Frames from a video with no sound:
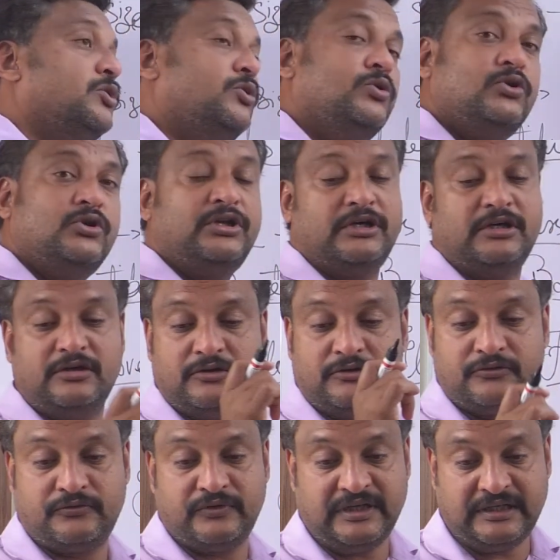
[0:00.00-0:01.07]
good
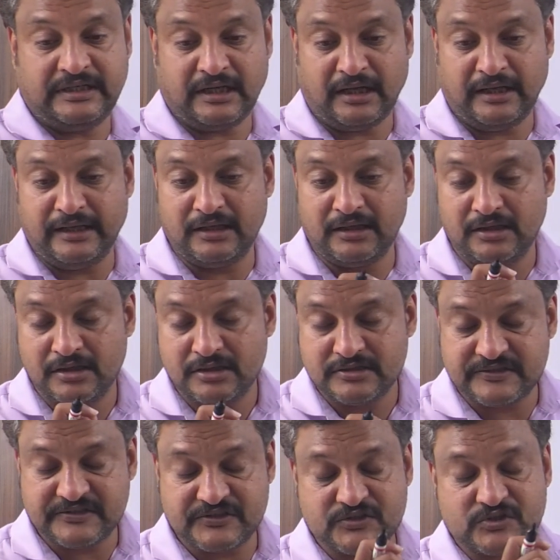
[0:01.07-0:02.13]
fertile
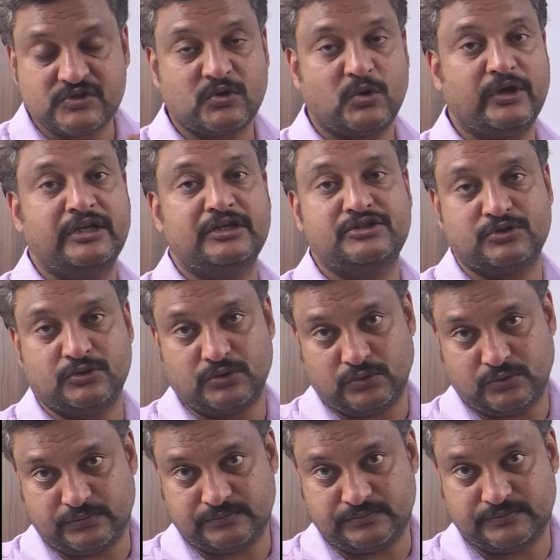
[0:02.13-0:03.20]
soil to
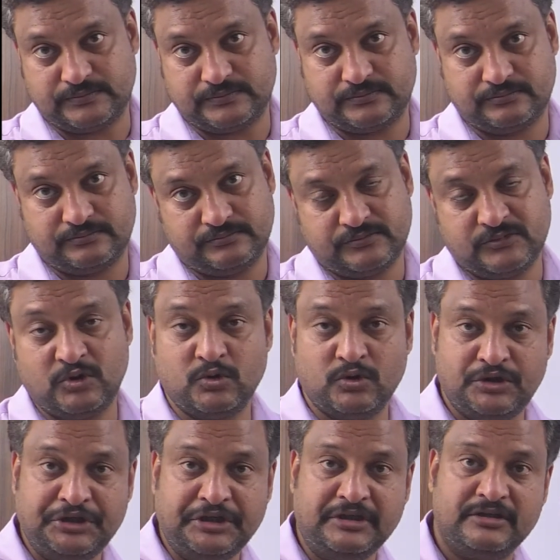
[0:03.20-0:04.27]
grow.
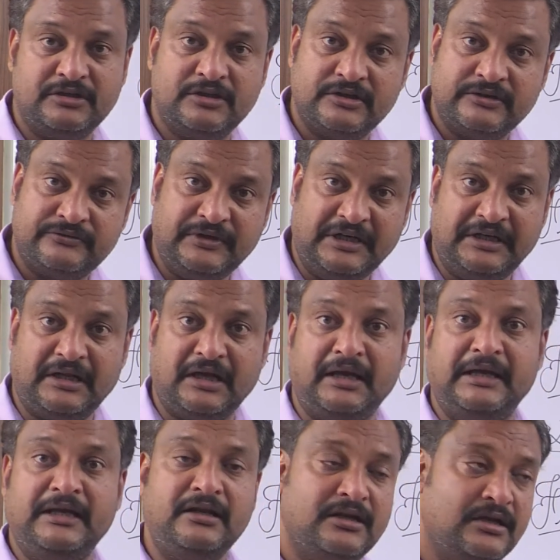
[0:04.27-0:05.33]
Good
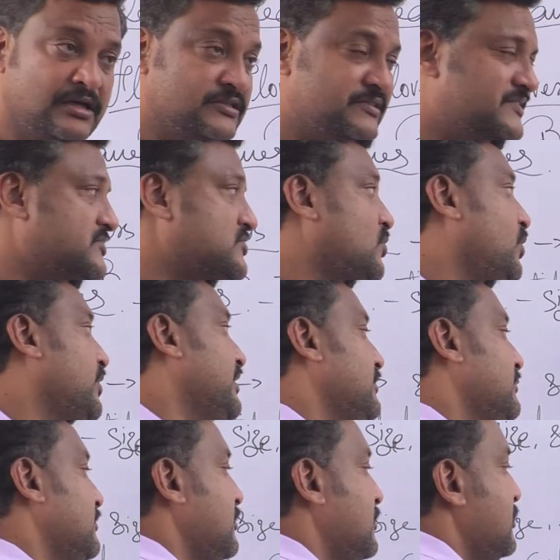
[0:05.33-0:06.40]
fertile
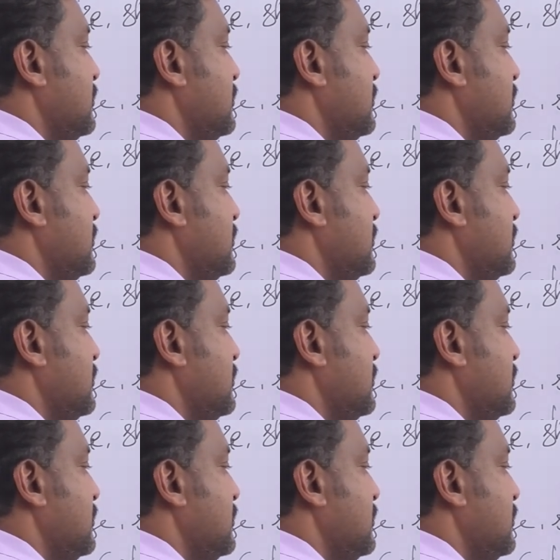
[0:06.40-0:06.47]
soil.